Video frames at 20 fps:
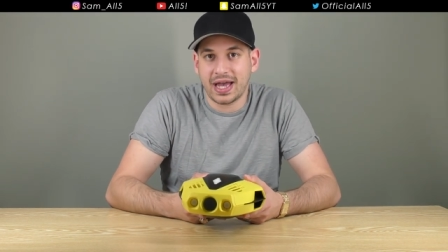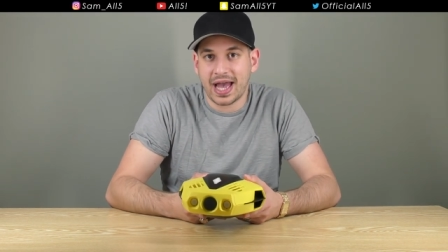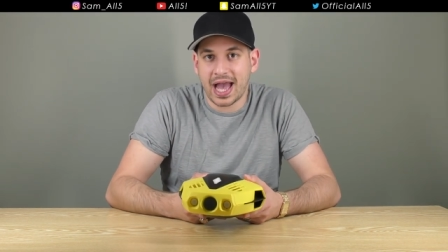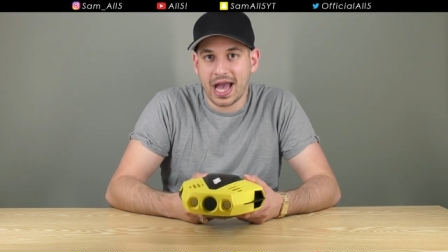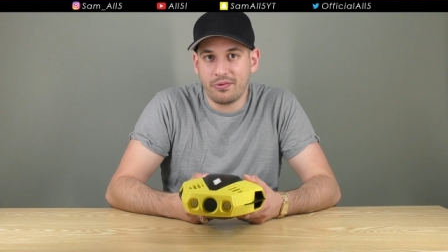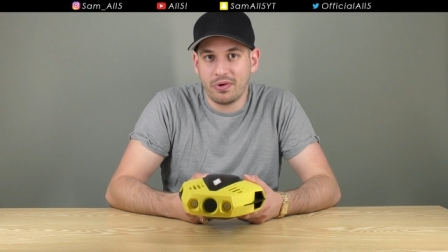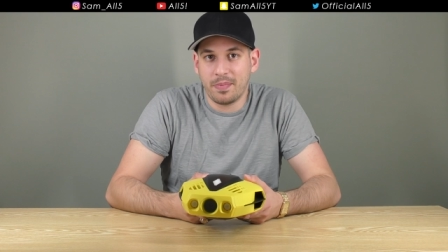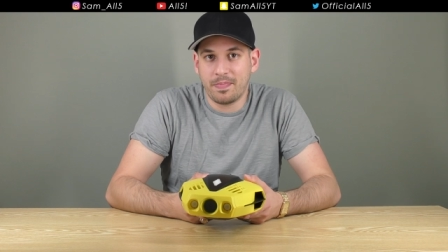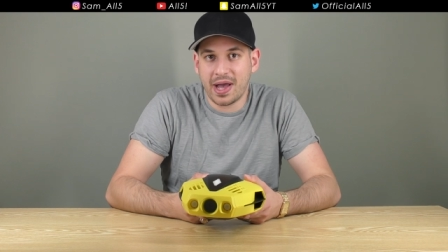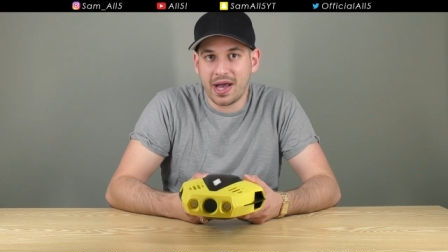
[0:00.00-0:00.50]

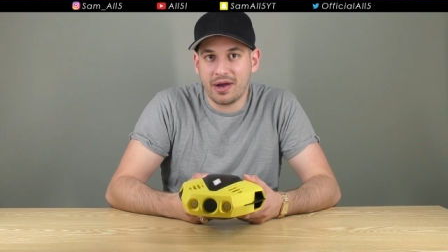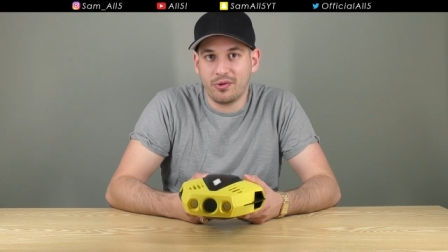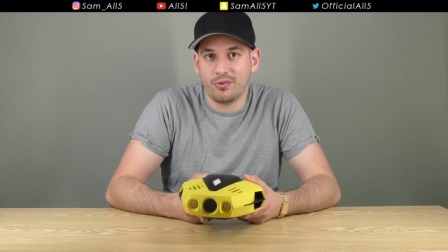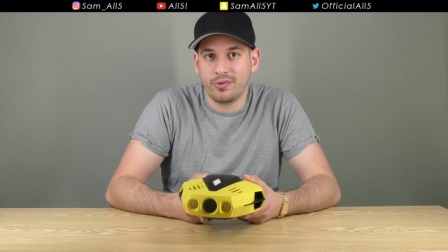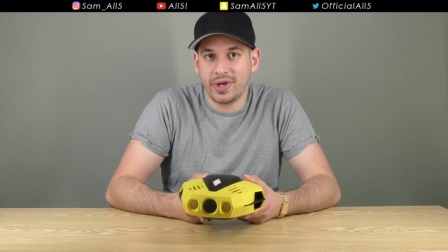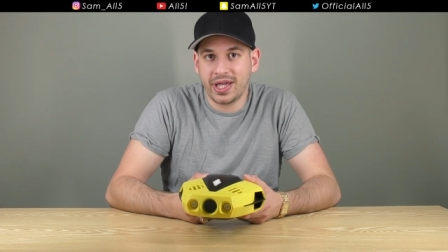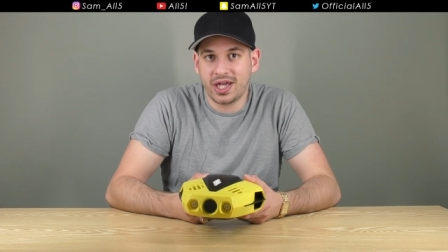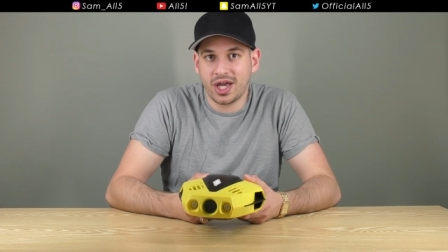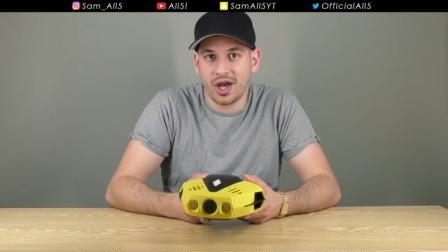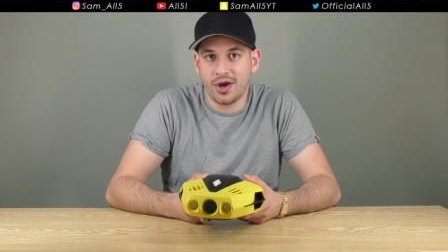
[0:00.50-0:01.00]
How about
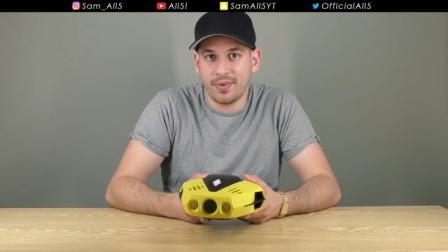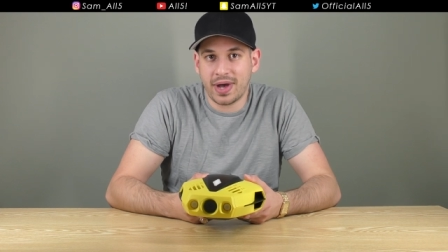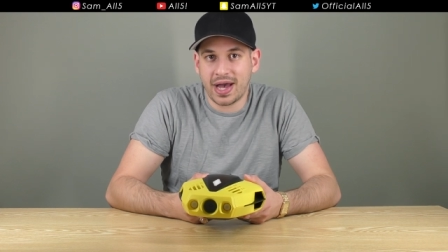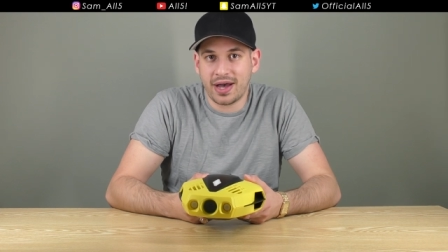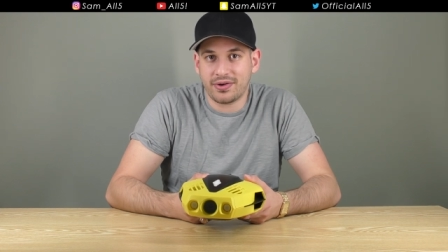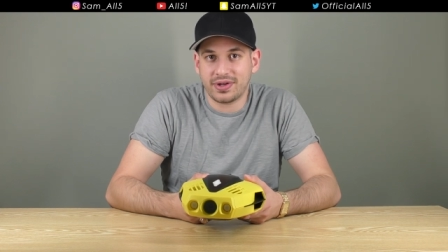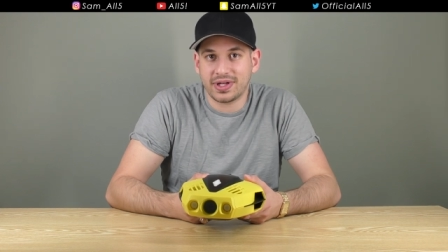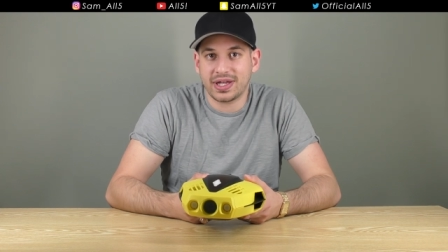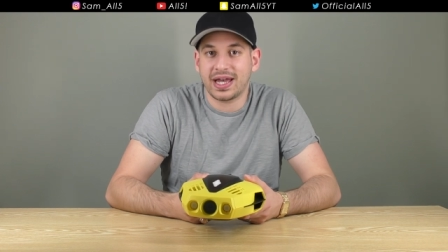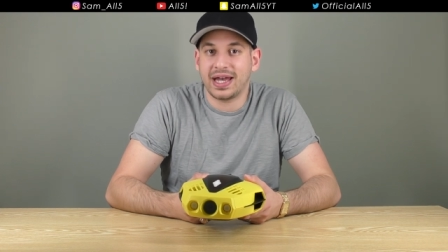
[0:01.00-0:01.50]
we go
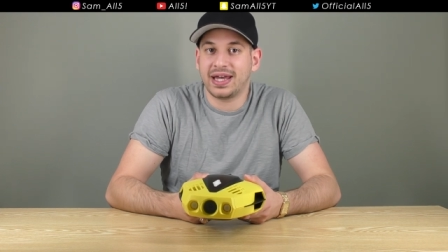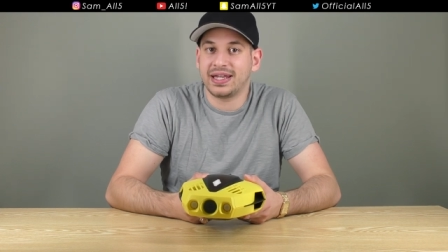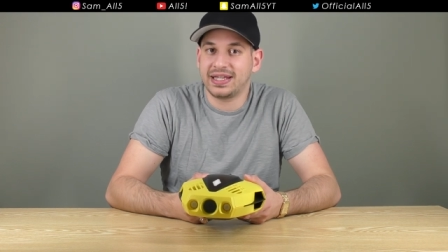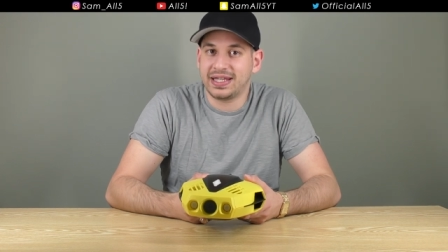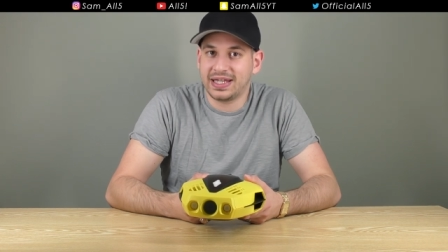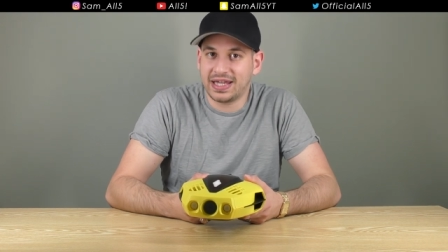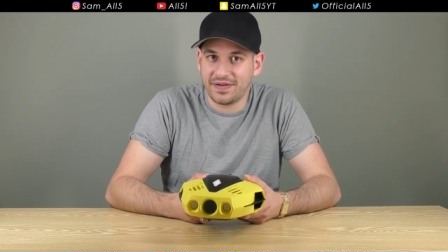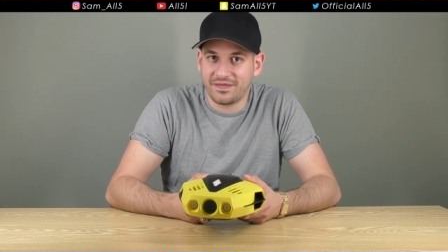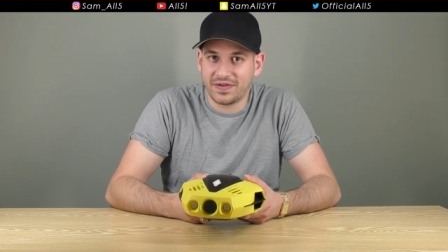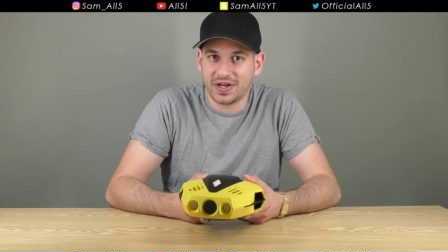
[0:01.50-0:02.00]
out
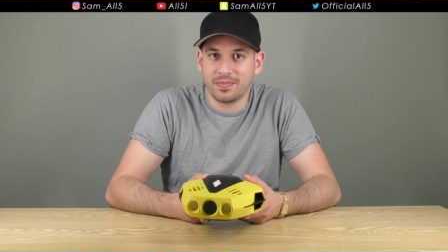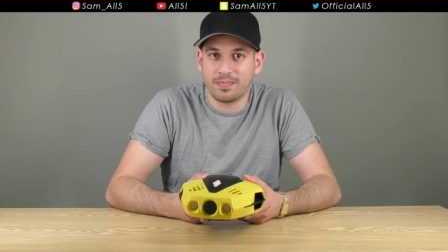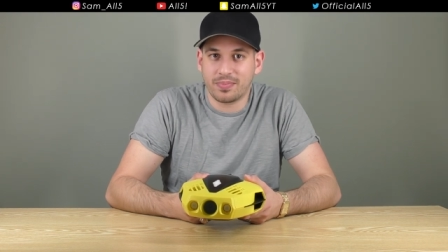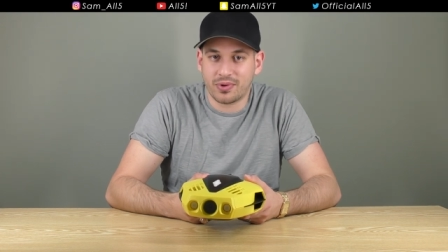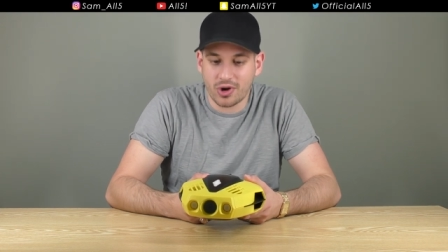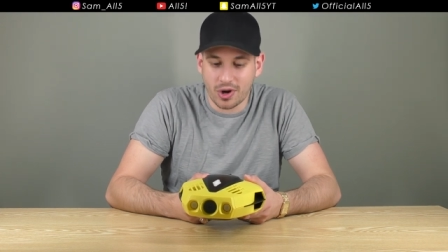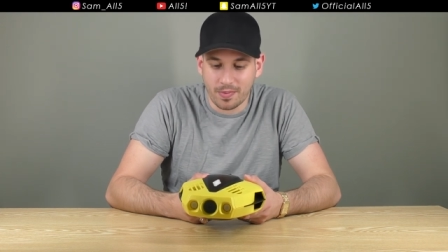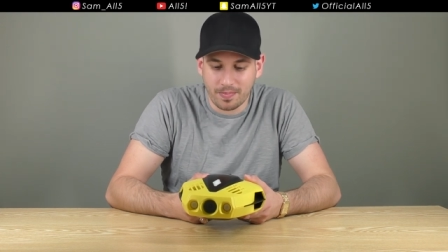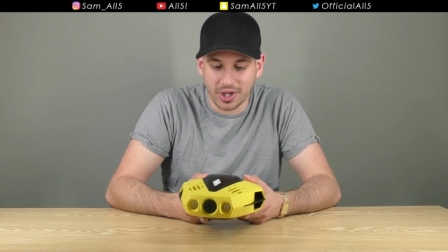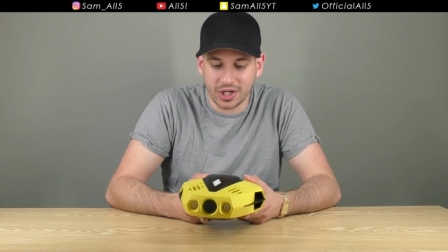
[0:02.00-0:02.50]
and give it a
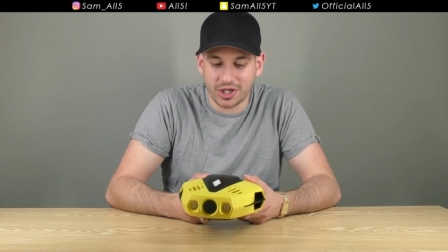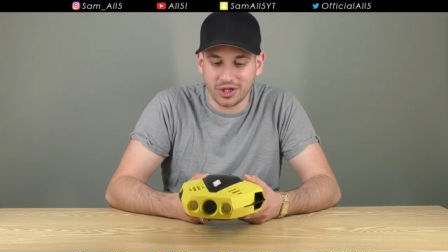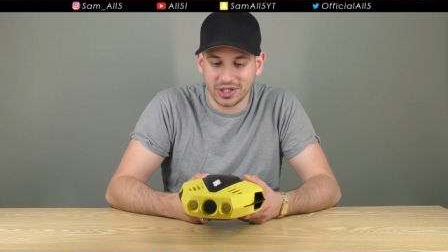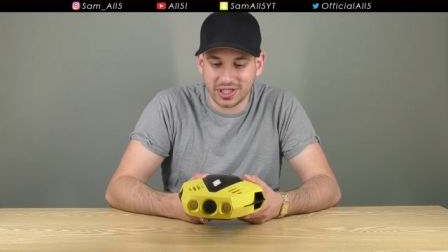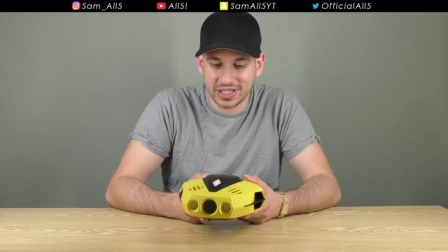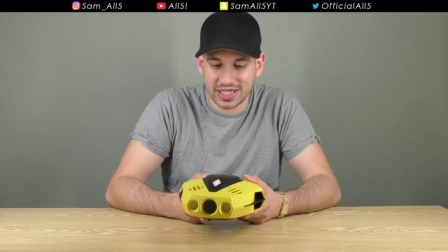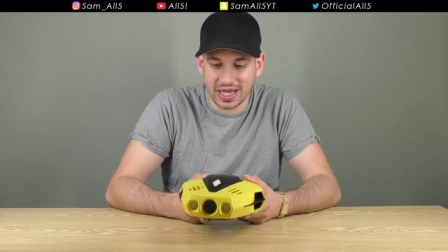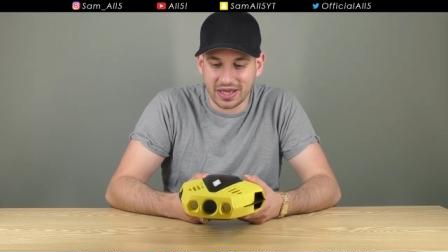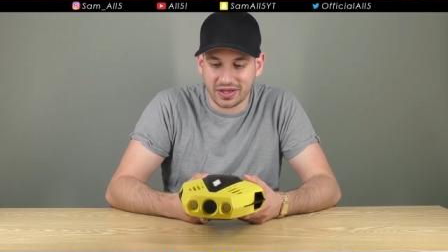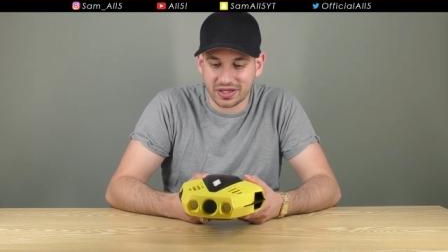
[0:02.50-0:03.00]
proper
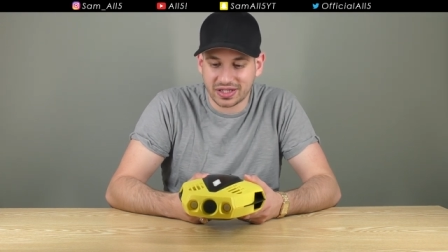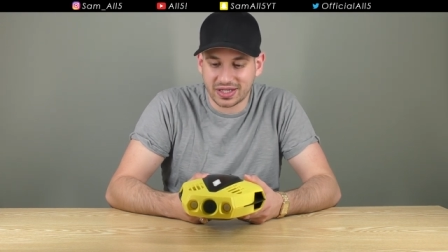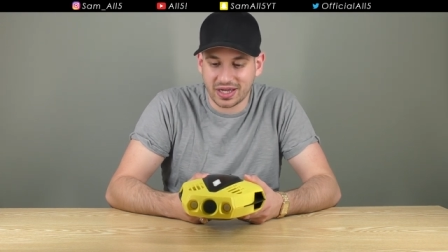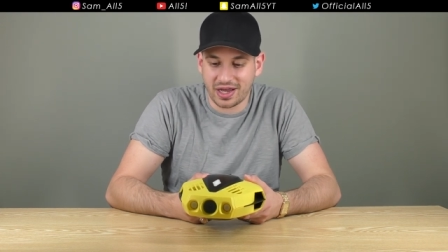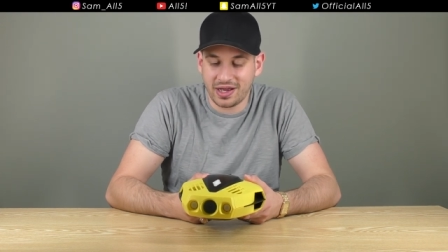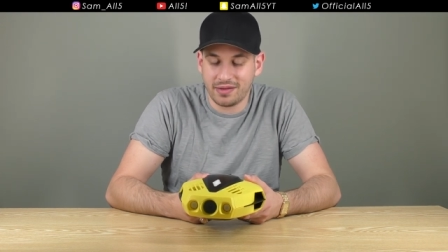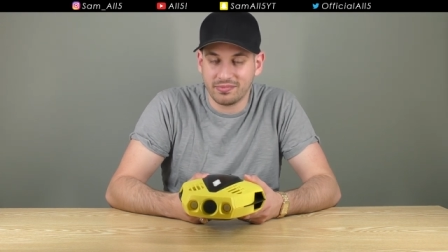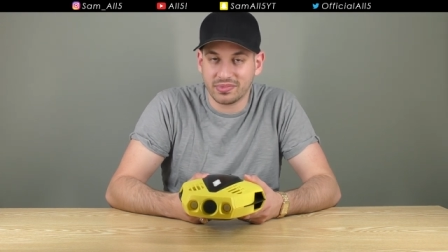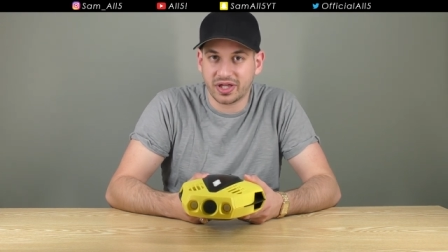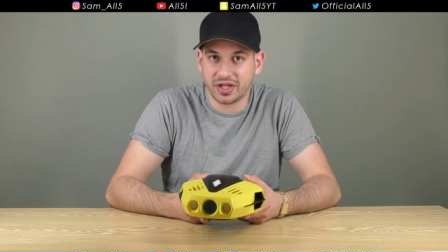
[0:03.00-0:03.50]
good test.
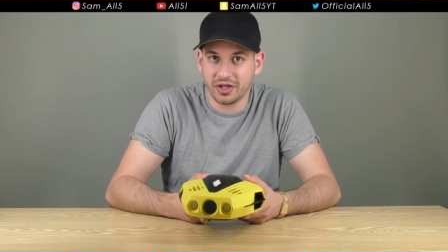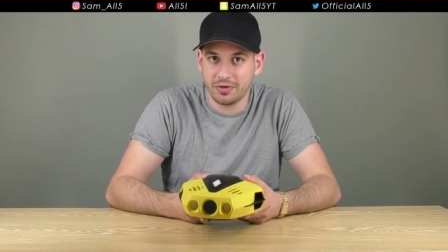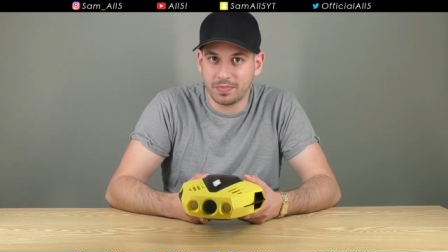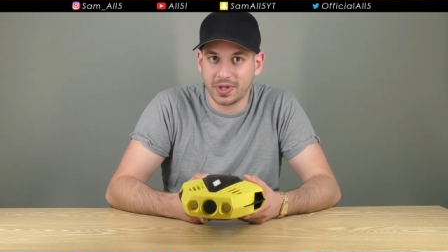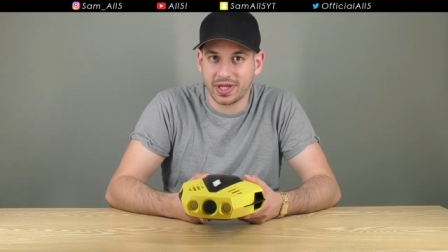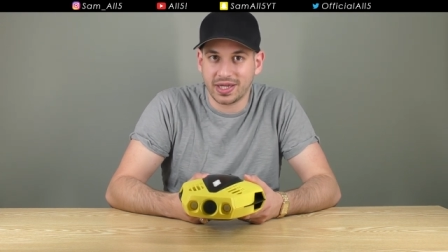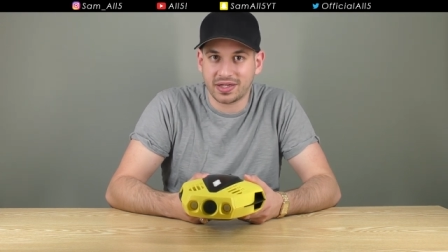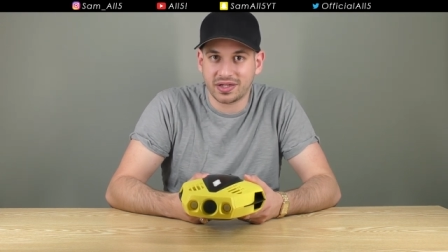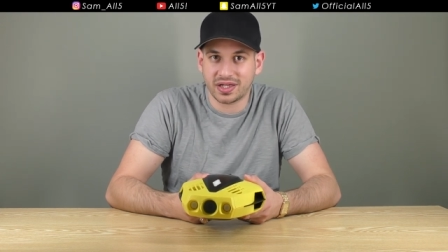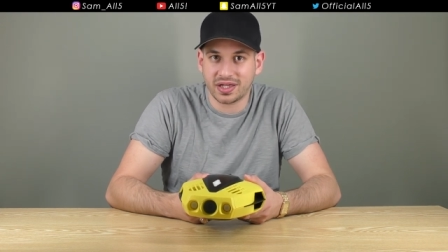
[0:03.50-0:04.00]
I am
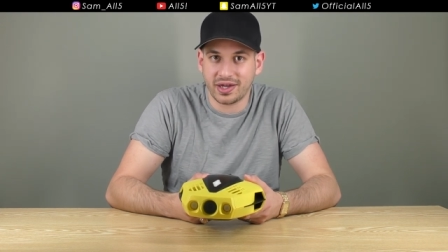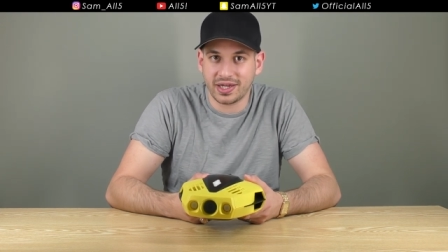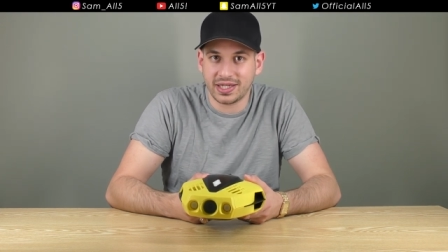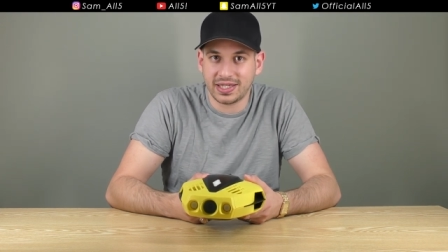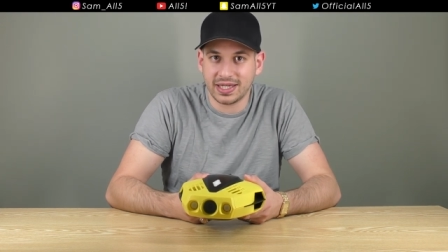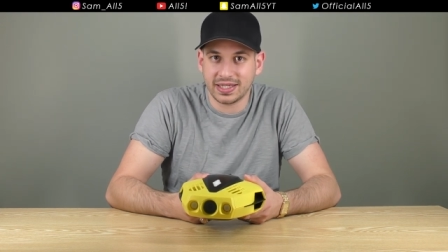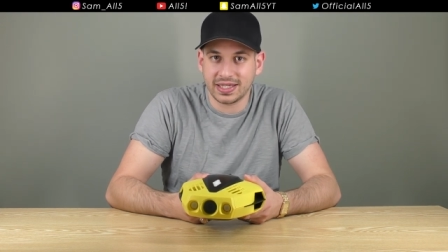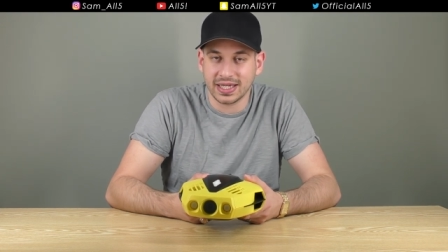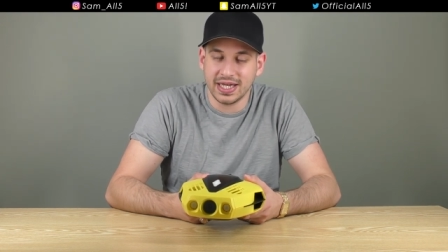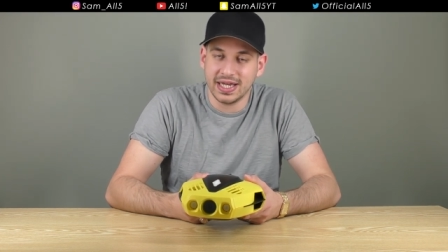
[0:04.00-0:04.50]
super
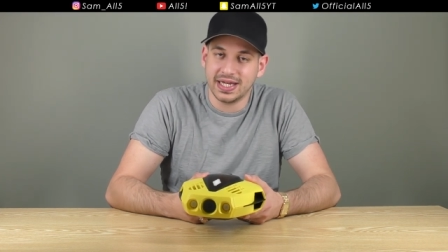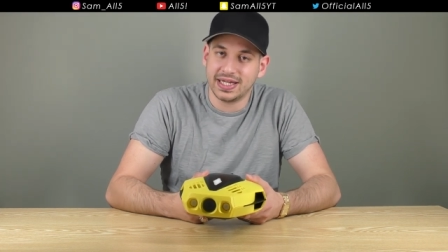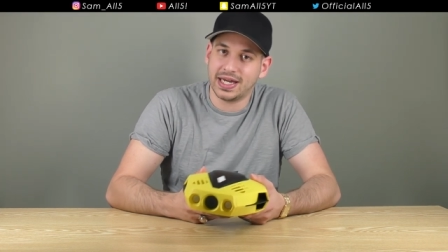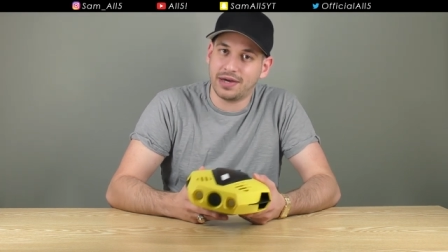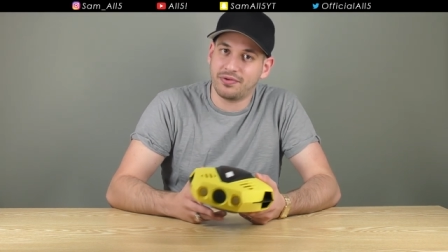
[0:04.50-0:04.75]
excited.